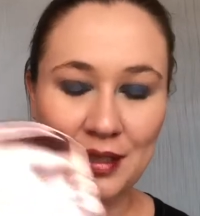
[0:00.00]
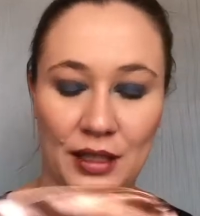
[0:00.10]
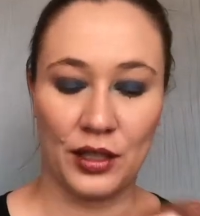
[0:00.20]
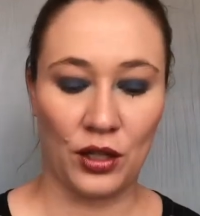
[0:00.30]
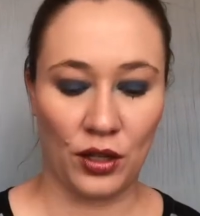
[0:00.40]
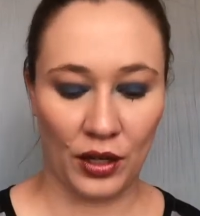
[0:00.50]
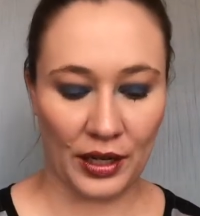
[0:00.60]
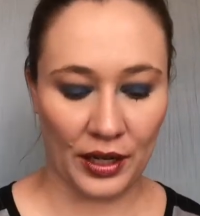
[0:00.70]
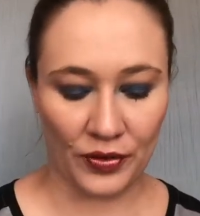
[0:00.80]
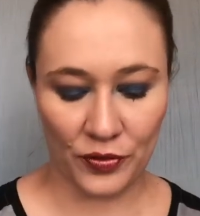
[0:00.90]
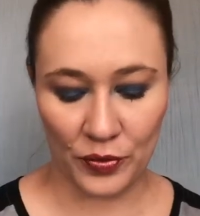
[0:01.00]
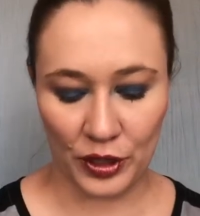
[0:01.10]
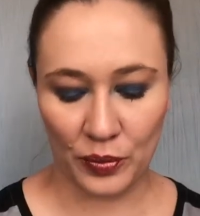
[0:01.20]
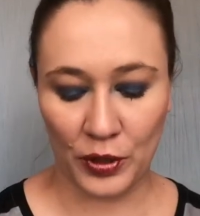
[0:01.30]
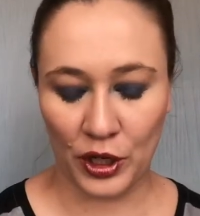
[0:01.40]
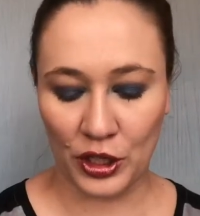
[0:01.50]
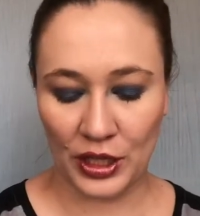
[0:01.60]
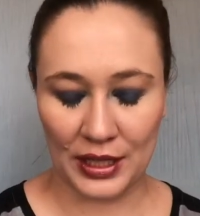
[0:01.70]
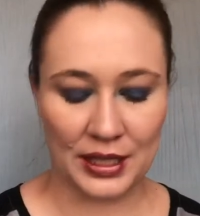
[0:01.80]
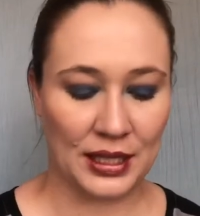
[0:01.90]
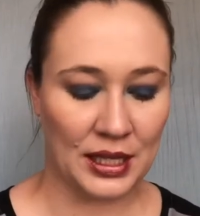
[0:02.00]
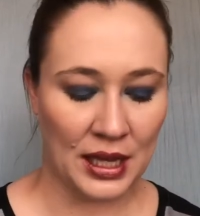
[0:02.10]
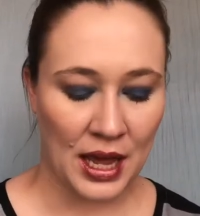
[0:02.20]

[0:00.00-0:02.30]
little gift with purchase.